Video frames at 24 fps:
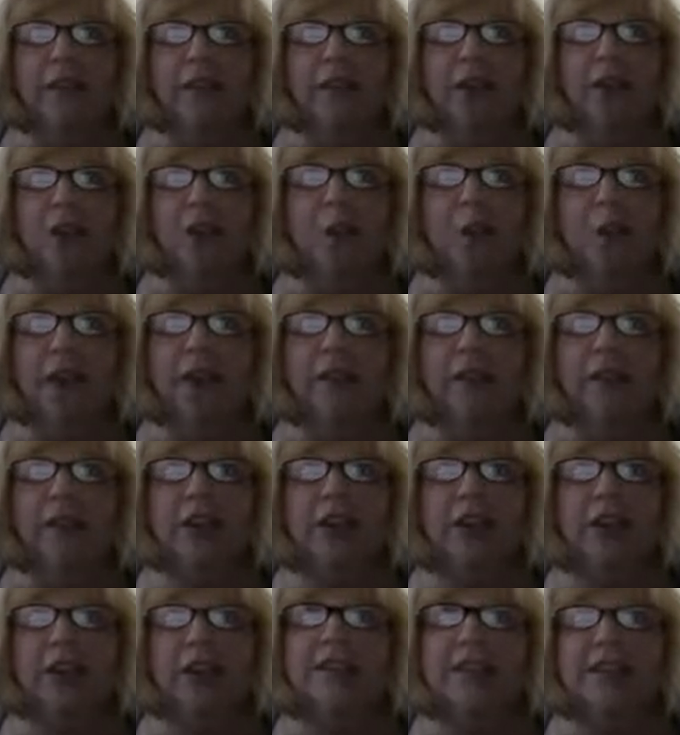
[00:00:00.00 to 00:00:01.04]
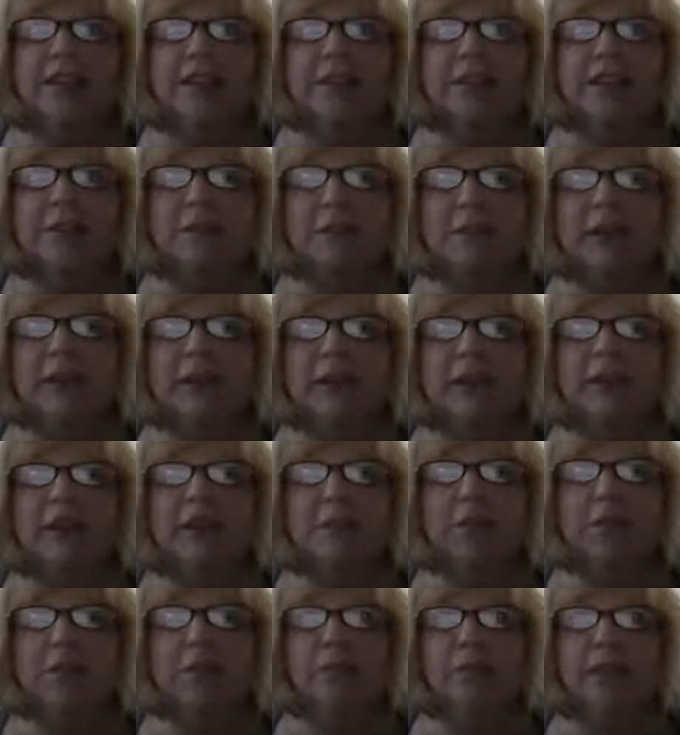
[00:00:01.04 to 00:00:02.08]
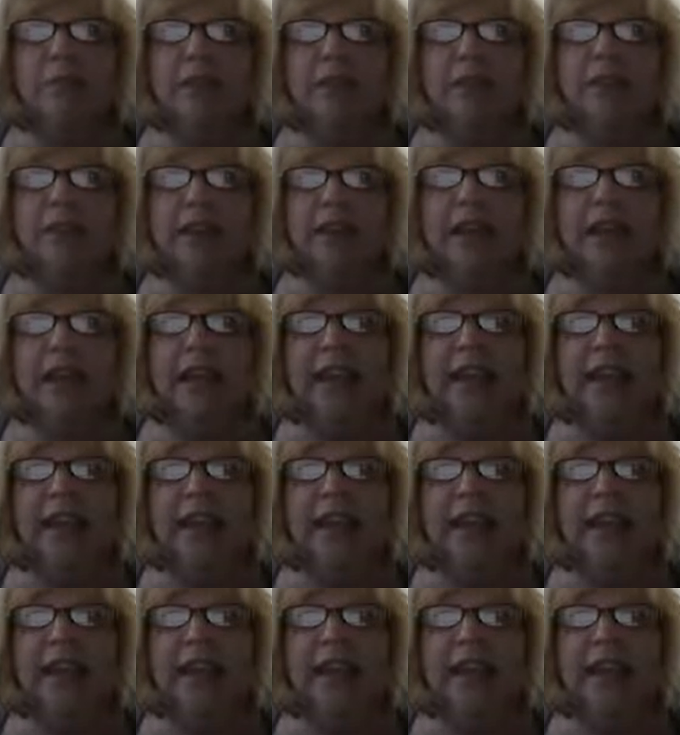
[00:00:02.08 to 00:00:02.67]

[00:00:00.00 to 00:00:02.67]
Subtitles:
Their wider use is expected to improve the